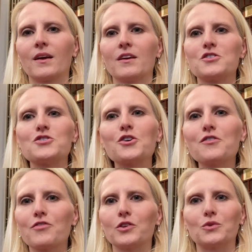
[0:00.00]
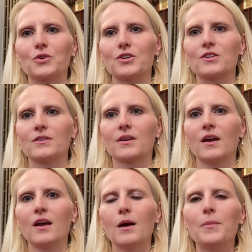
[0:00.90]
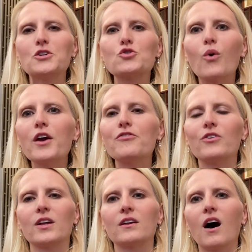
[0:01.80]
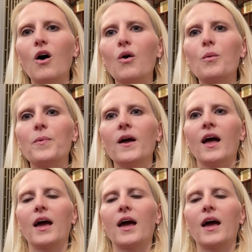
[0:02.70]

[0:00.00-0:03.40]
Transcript: Serve the Lord. Be joyful in hope